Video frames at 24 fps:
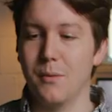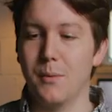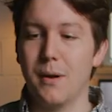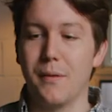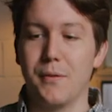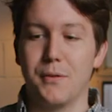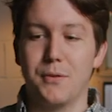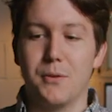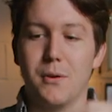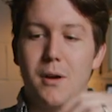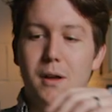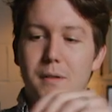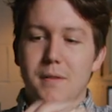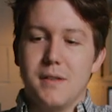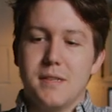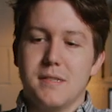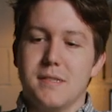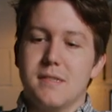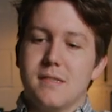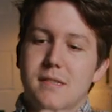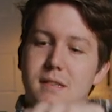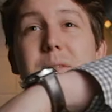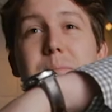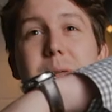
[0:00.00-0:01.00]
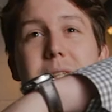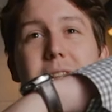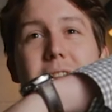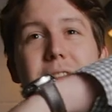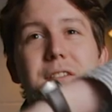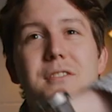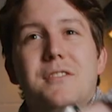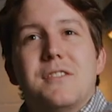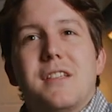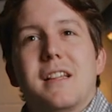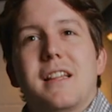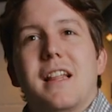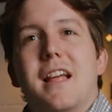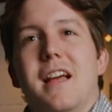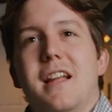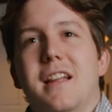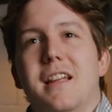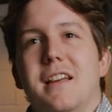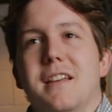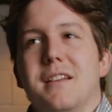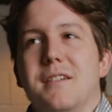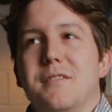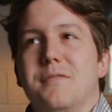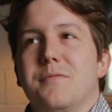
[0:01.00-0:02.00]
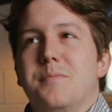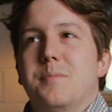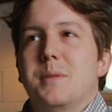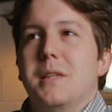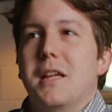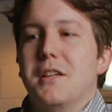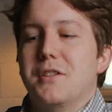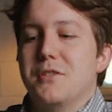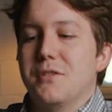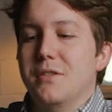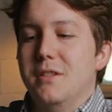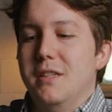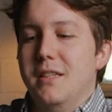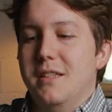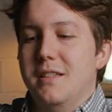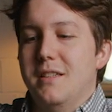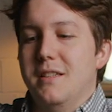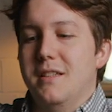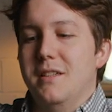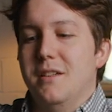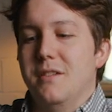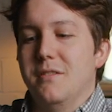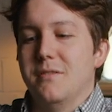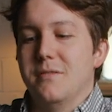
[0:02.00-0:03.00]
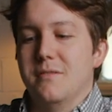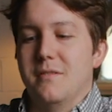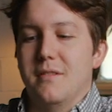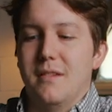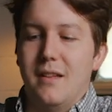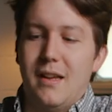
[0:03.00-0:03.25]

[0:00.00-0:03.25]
I won't have to do all this. But then there's like the headache of potentially, you know,